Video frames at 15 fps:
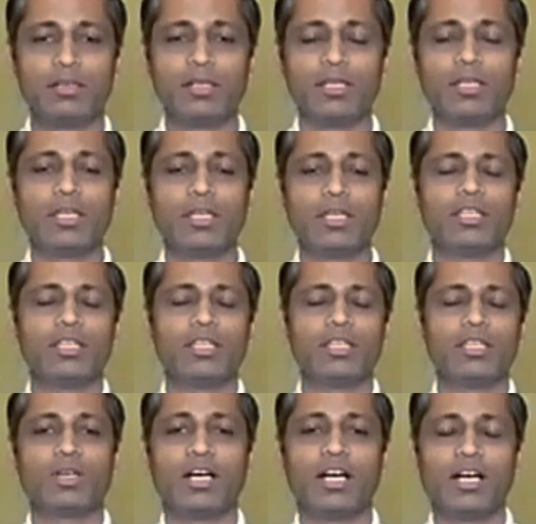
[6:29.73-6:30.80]
in your
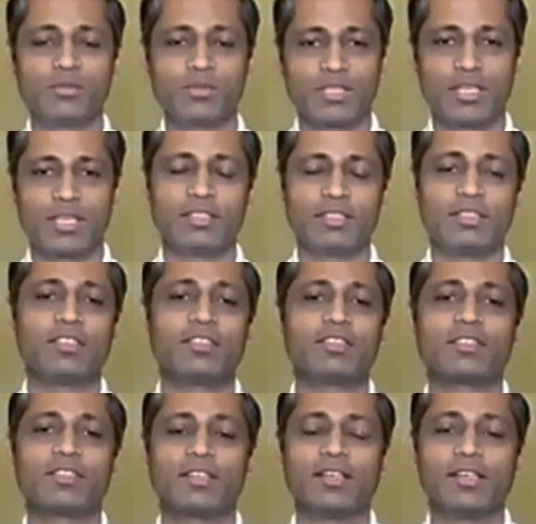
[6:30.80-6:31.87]
arms, and this
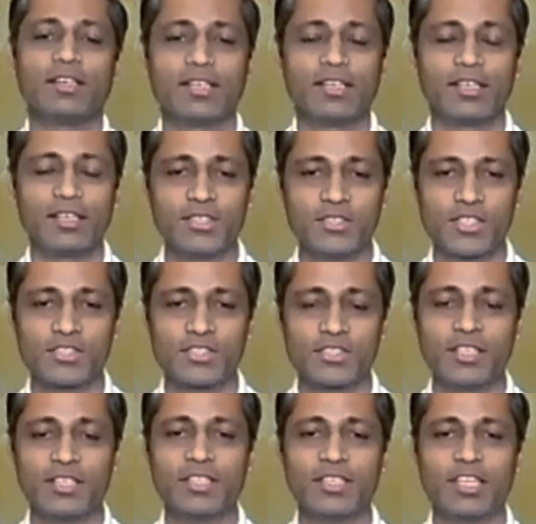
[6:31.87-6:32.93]
releases
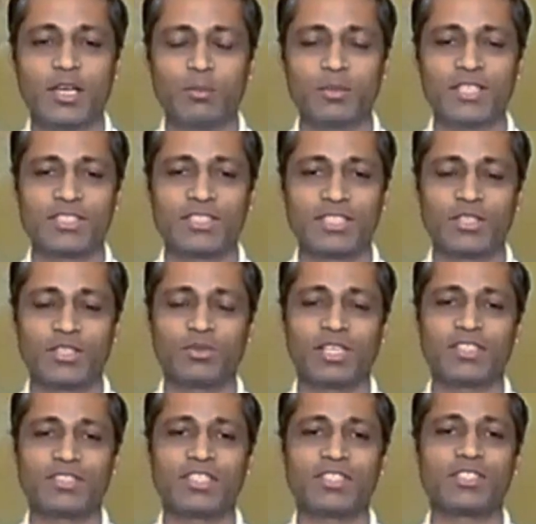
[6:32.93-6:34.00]
the numbness as well as
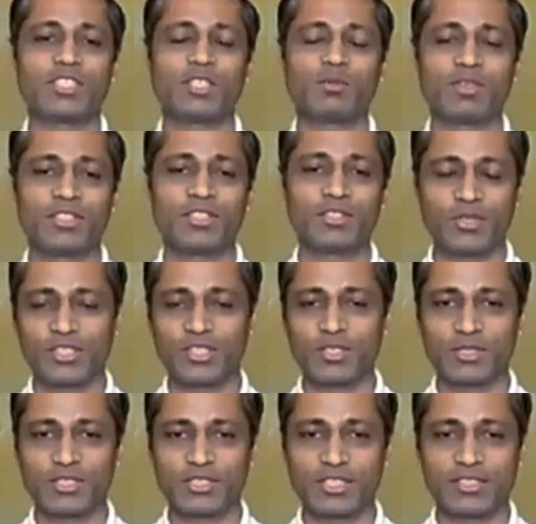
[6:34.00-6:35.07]
the stiffness for the
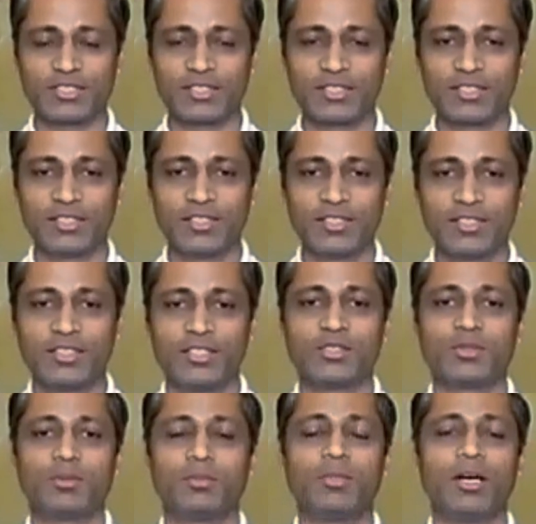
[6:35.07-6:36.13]
muscles.
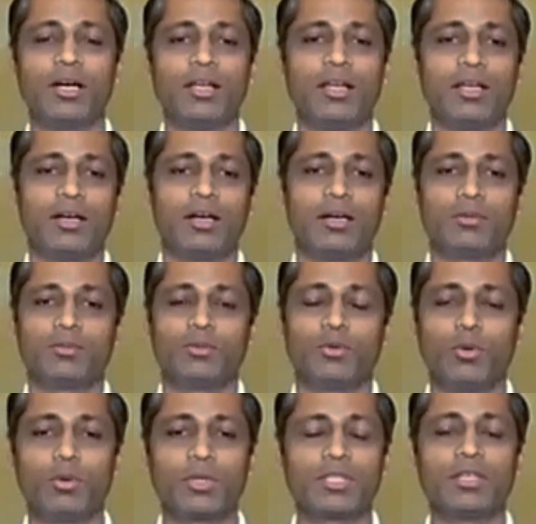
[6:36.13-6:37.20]
So
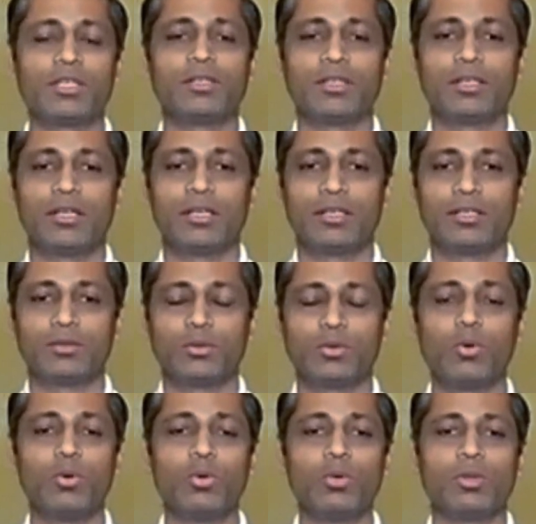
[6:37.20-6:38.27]
over the
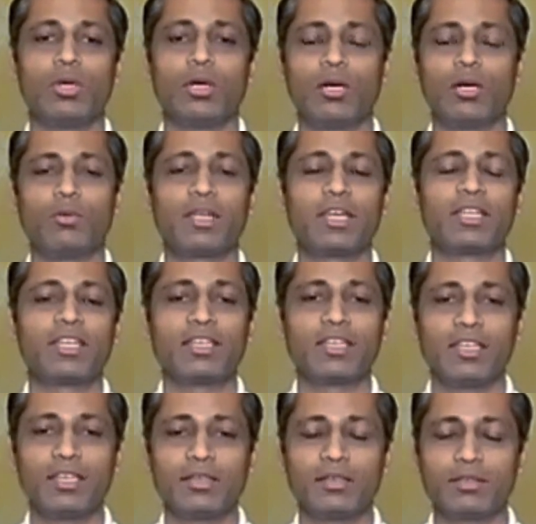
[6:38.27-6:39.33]
whole working
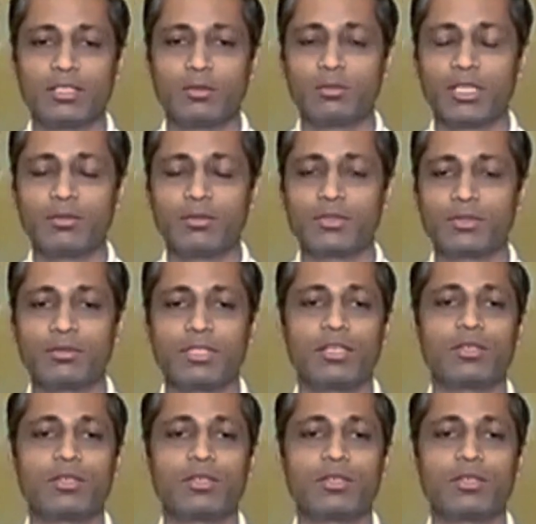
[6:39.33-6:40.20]
day, sometimes we are